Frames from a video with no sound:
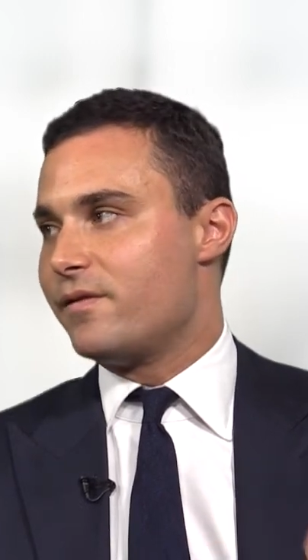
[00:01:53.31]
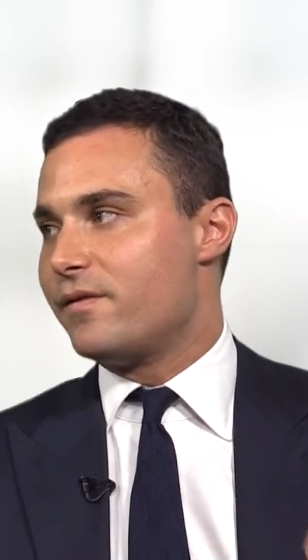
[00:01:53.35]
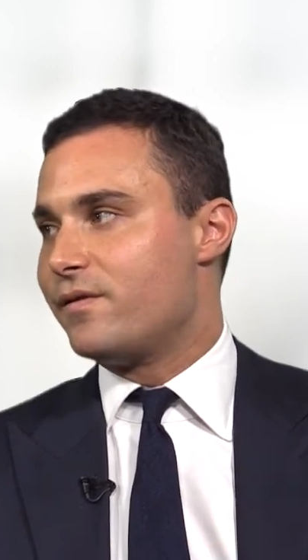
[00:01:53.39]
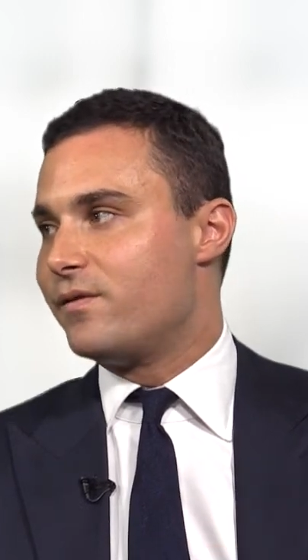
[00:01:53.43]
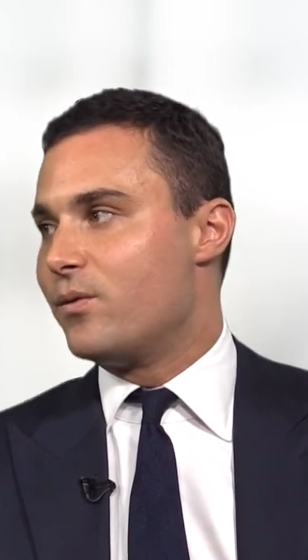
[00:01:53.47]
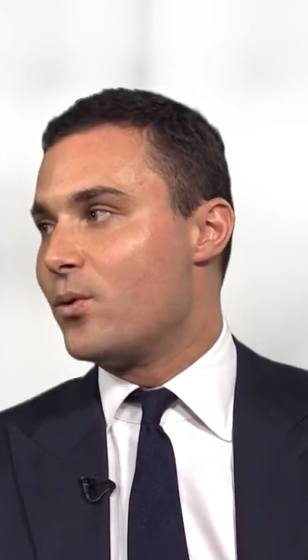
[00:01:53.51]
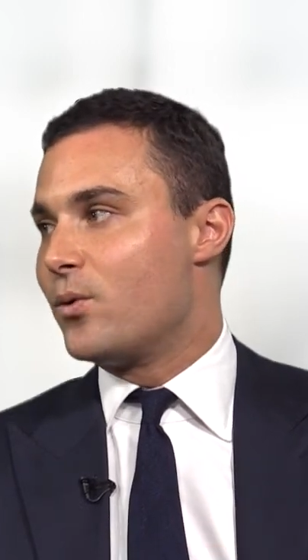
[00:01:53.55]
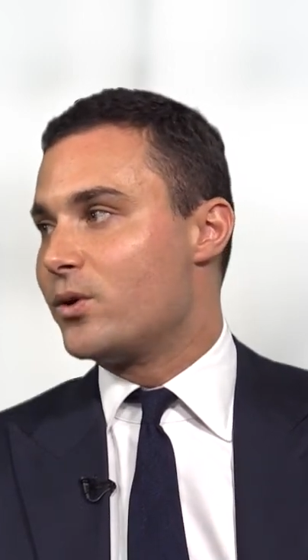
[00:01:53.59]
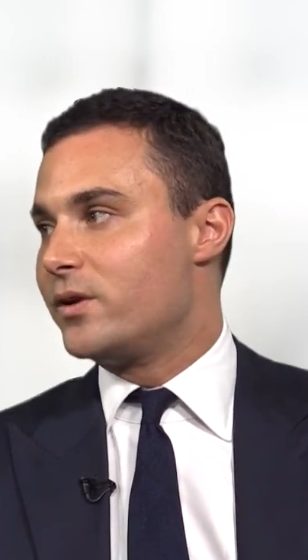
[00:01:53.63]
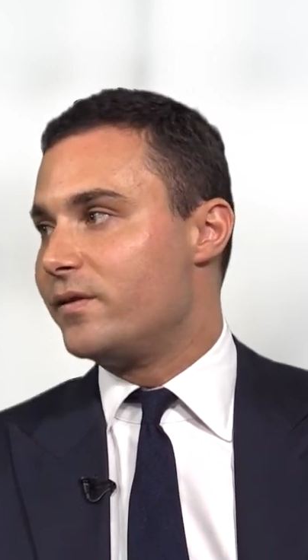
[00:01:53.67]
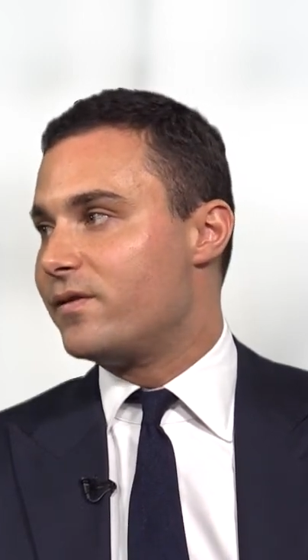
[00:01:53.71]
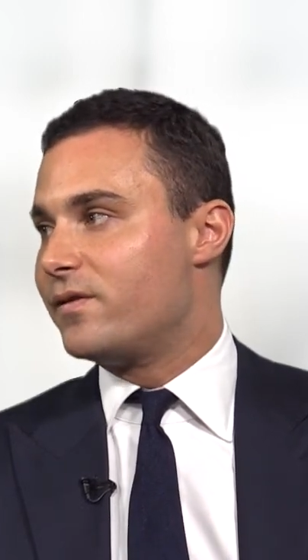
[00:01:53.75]

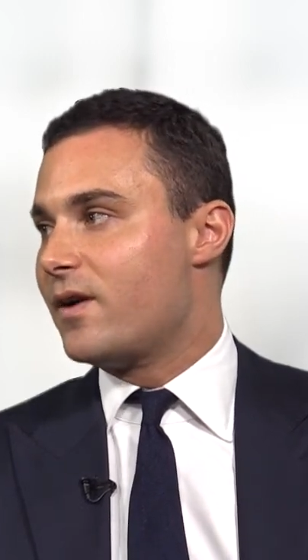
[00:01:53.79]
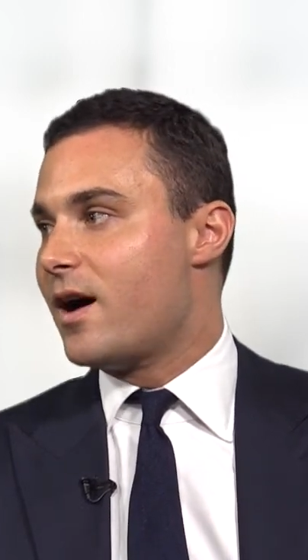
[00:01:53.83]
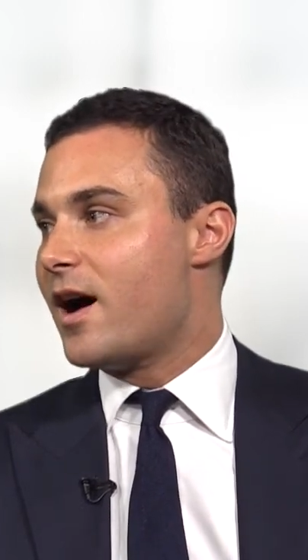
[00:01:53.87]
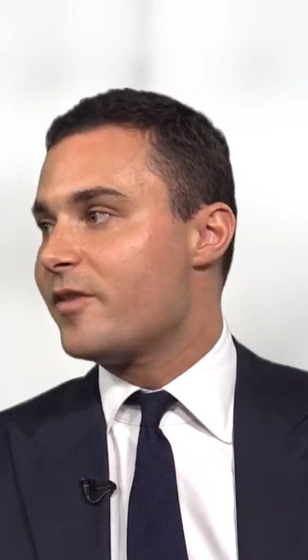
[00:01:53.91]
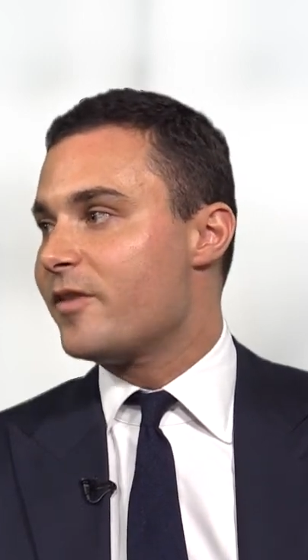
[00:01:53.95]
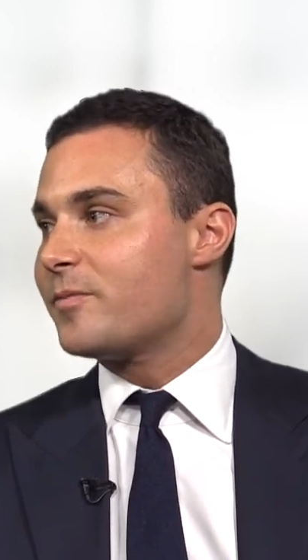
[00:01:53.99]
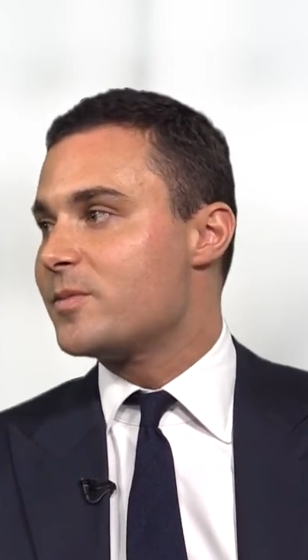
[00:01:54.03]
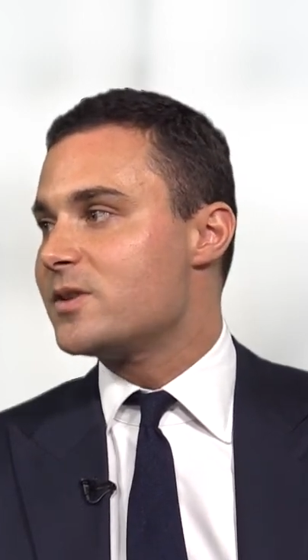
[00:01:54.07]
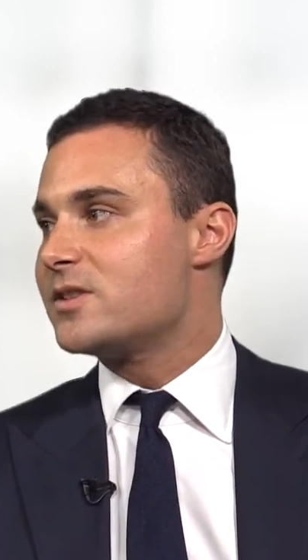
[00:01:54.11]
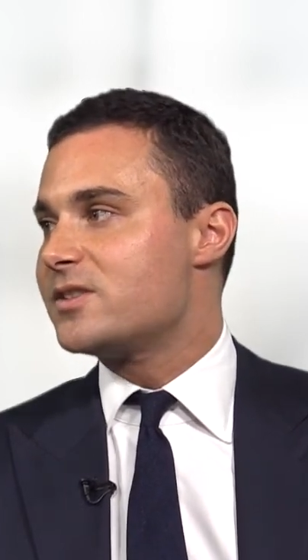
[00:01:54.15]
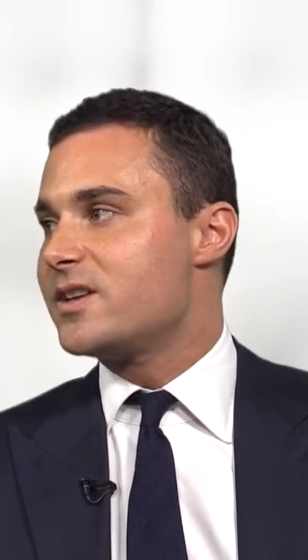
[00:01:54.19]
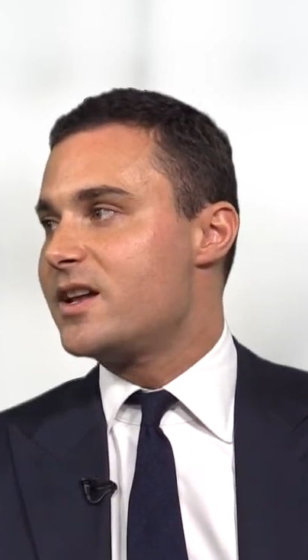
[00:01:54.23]

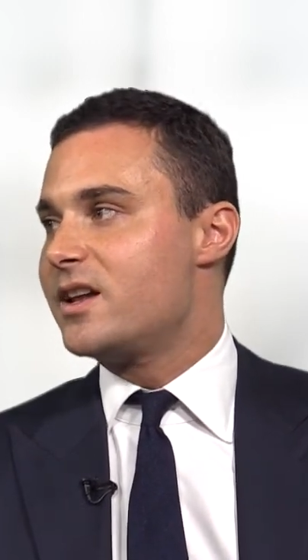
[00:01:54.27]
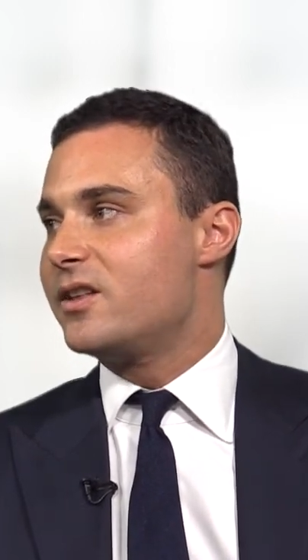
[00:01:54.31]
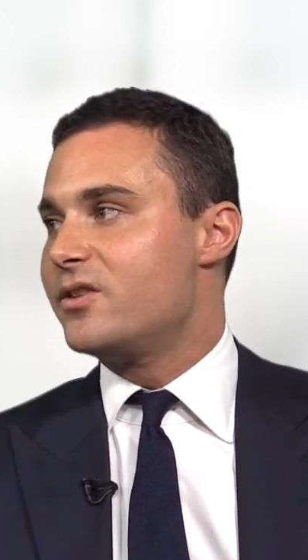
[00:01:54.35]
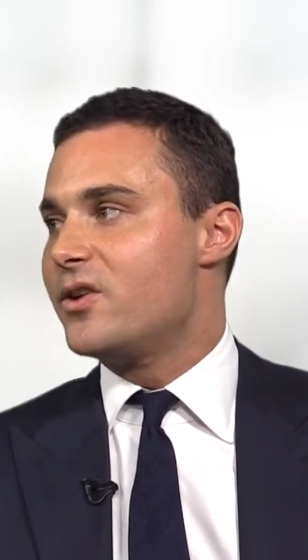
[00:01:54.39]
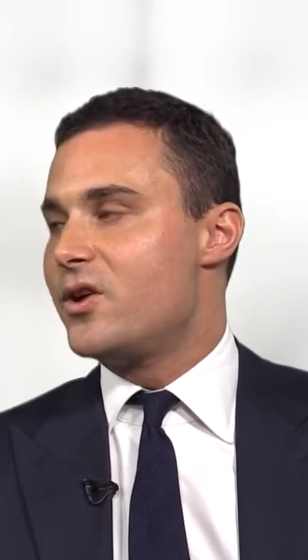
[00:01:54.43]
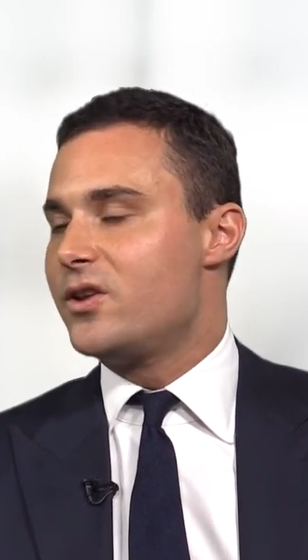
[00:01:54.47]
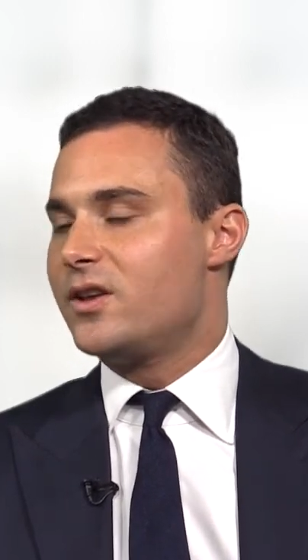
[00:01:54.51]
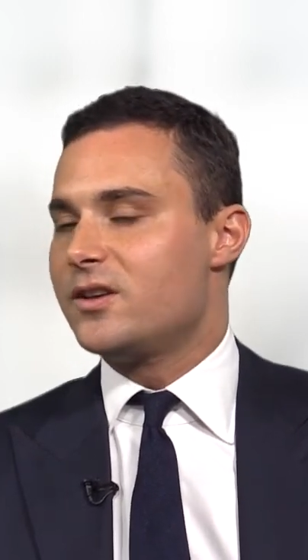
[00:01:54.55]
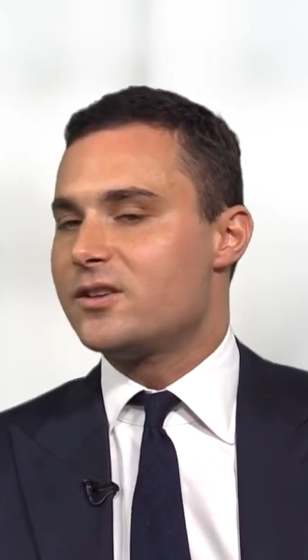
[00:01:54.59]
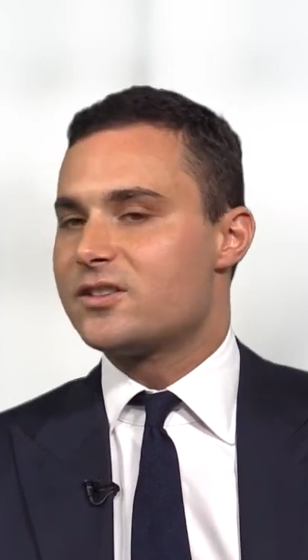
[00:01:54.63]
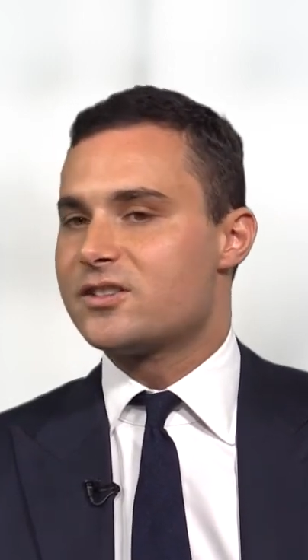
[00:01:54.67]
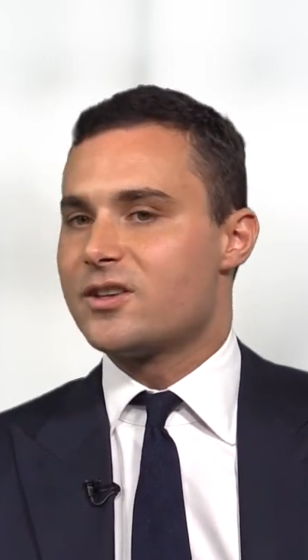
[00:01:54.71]
45% in earnings.